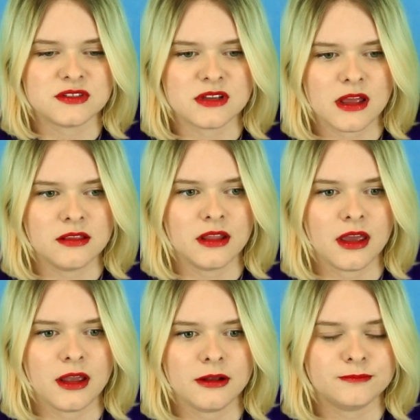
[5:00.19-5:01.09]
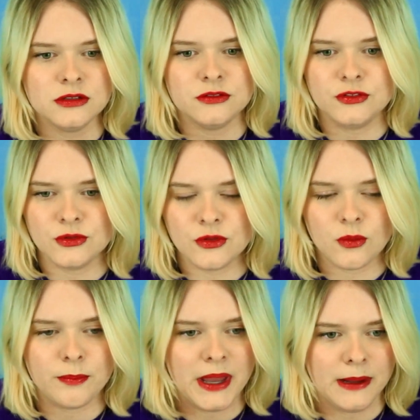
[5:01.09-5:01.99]
and they do the
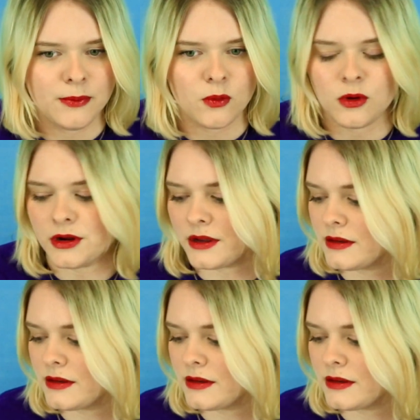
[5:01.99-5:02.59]
paperwork.